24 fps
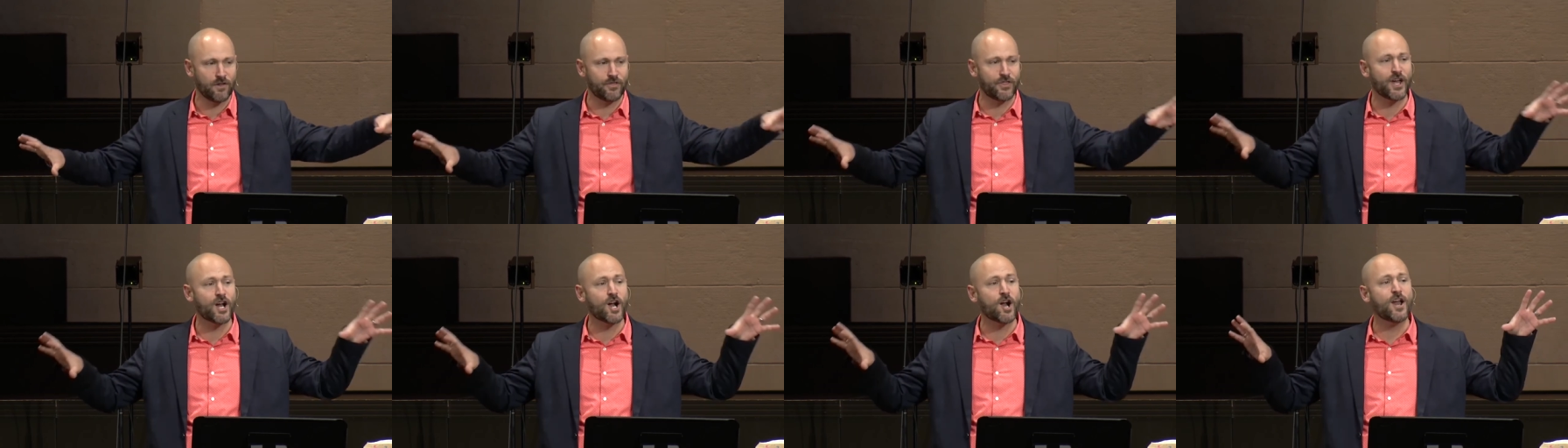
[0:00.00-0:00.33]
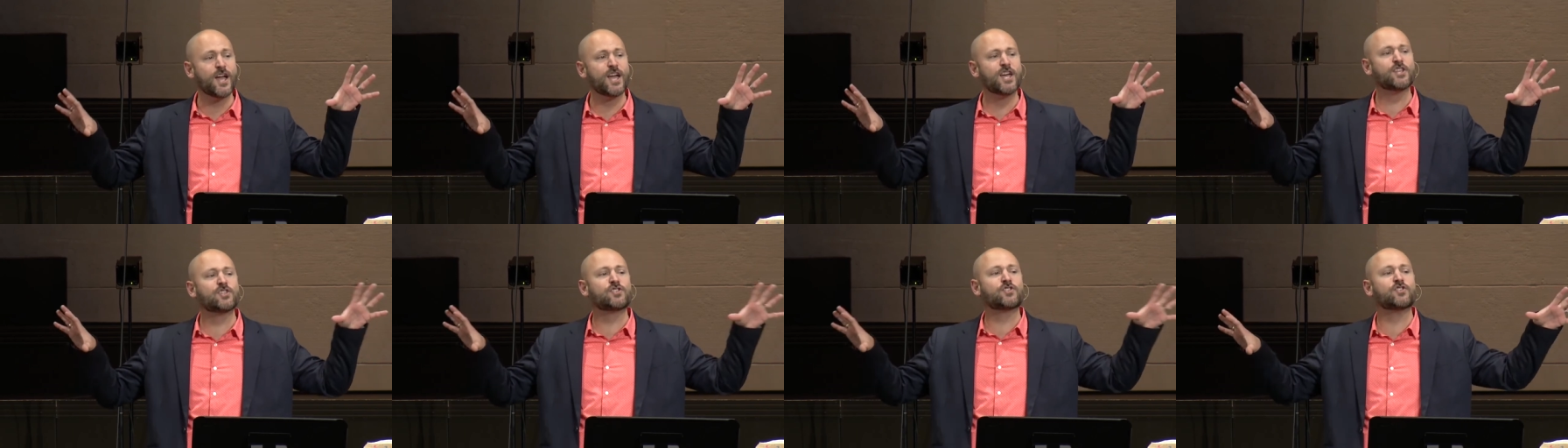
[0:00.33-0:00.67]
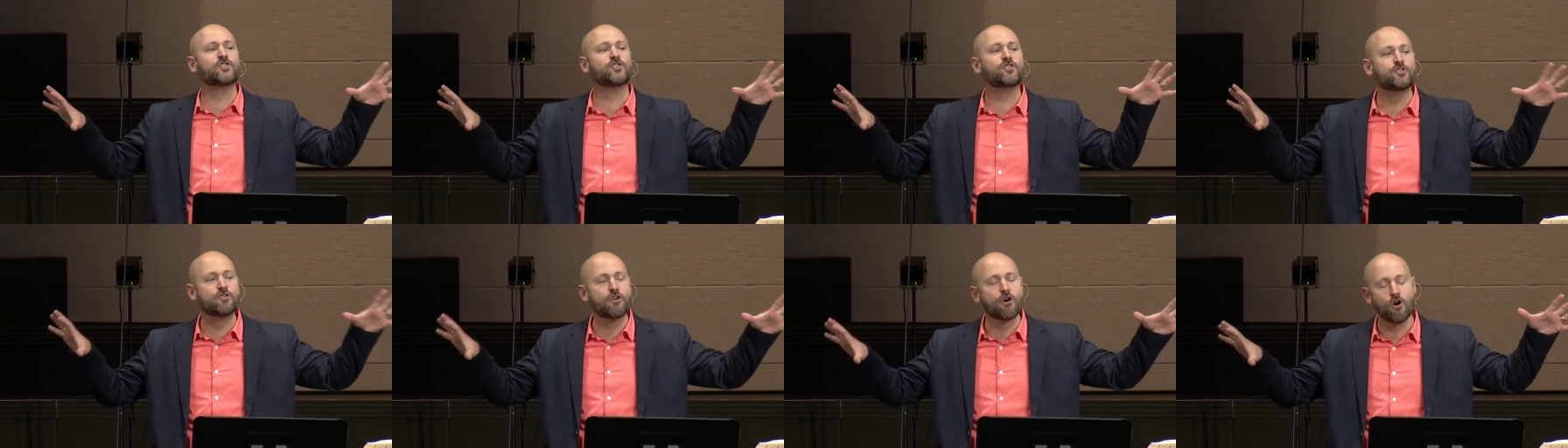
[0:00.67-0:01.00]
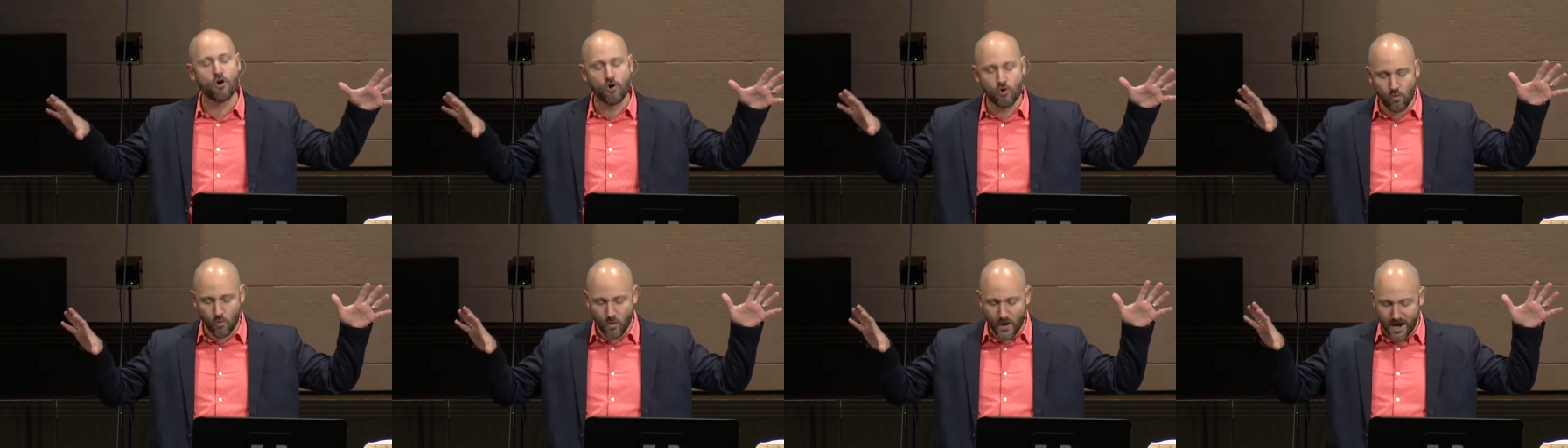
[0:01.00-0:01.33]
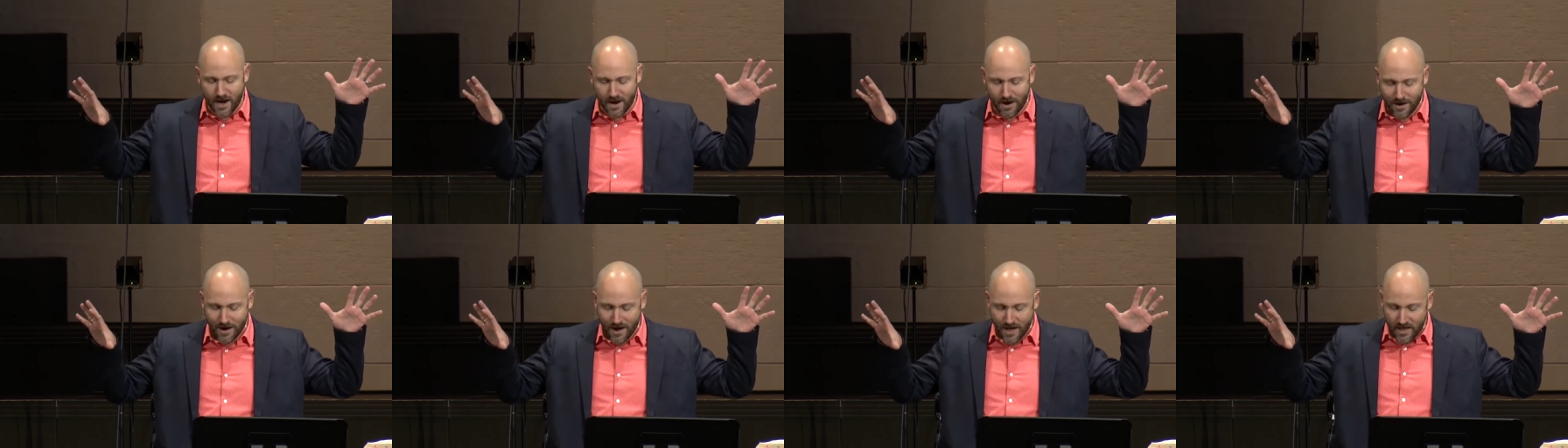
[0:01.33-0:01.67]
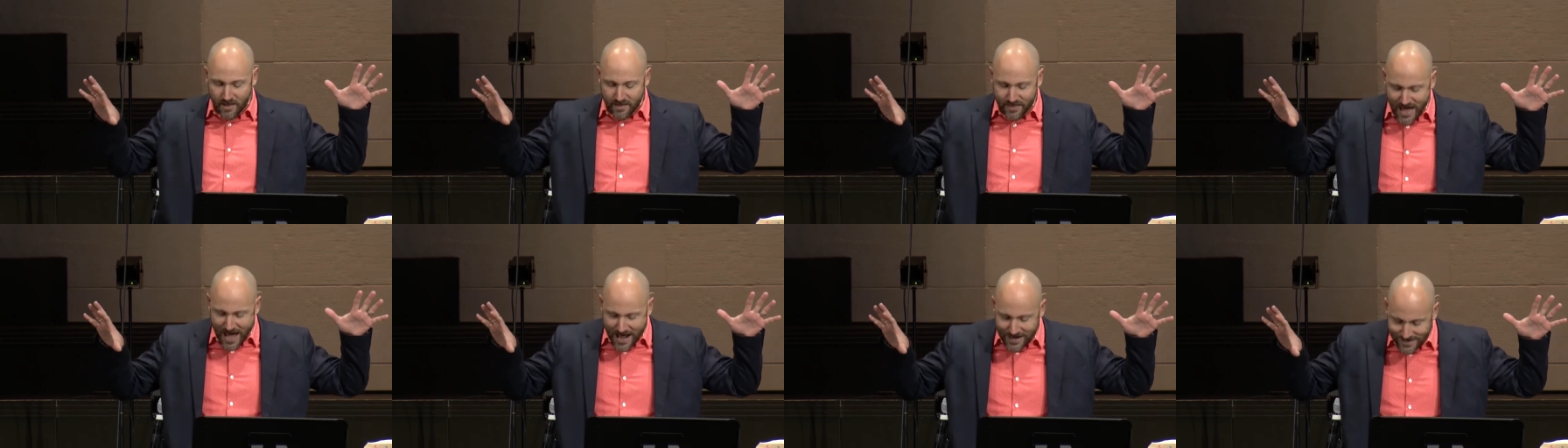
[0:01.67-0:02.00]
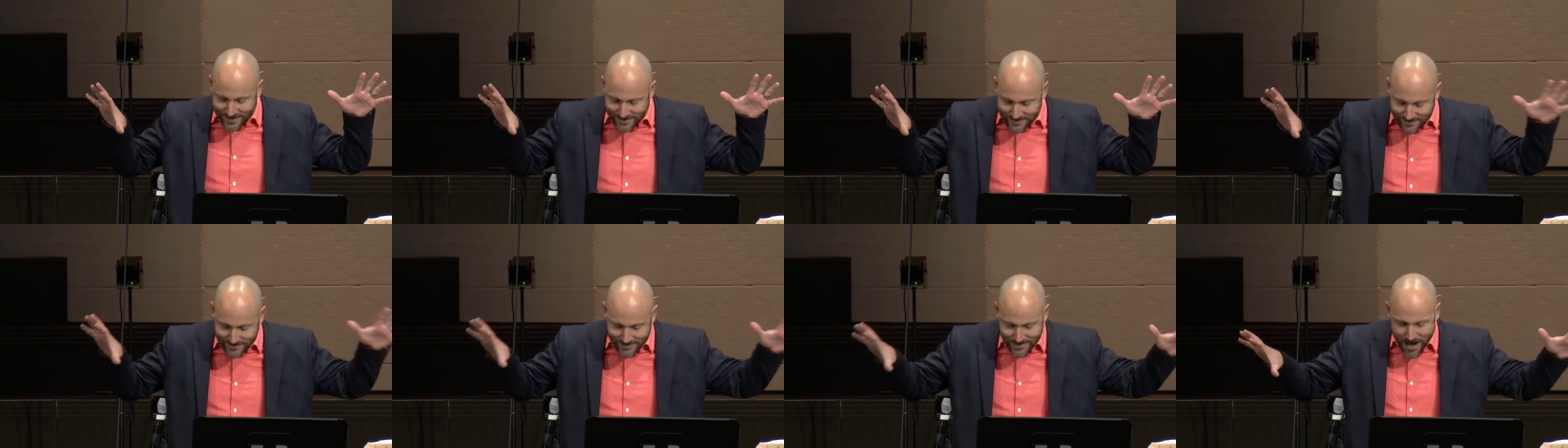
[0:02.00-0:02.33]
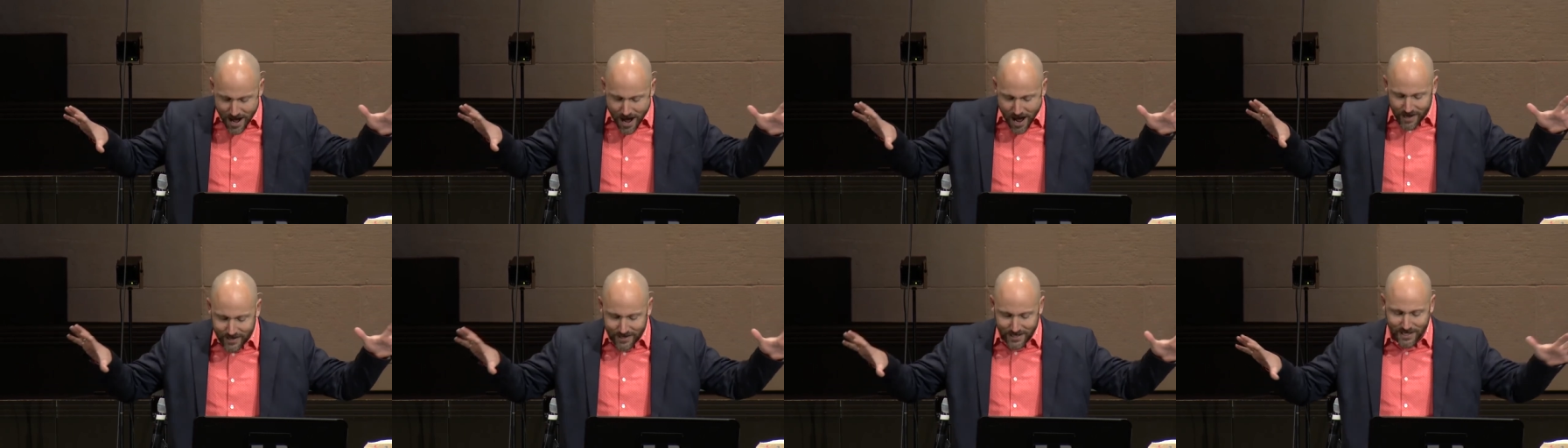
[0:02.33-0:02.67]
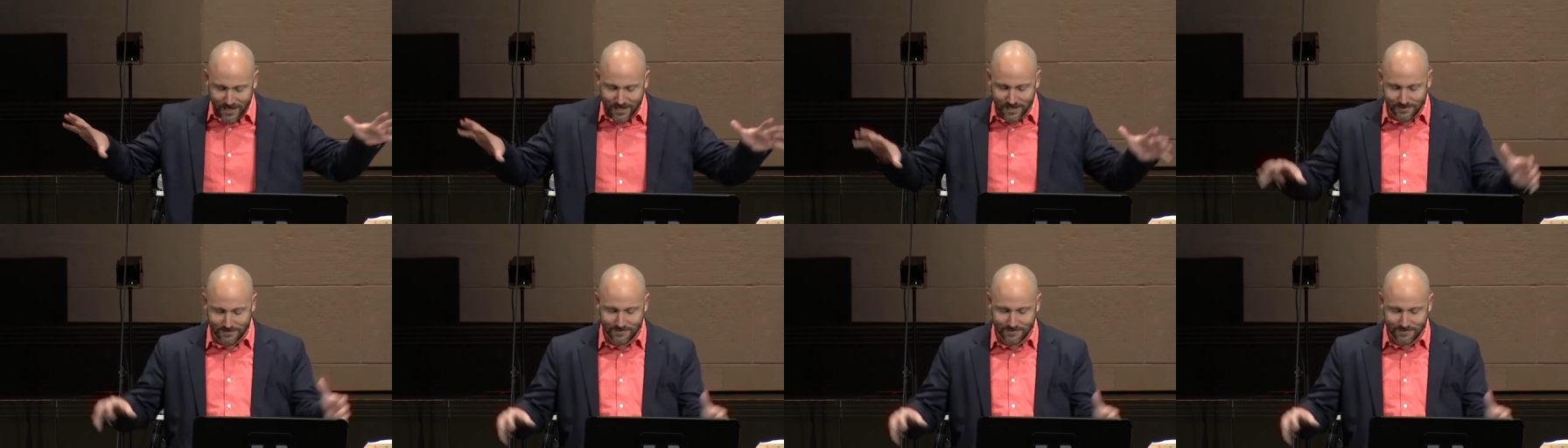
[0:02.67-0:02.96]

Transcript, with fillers: There is nowhere that is not his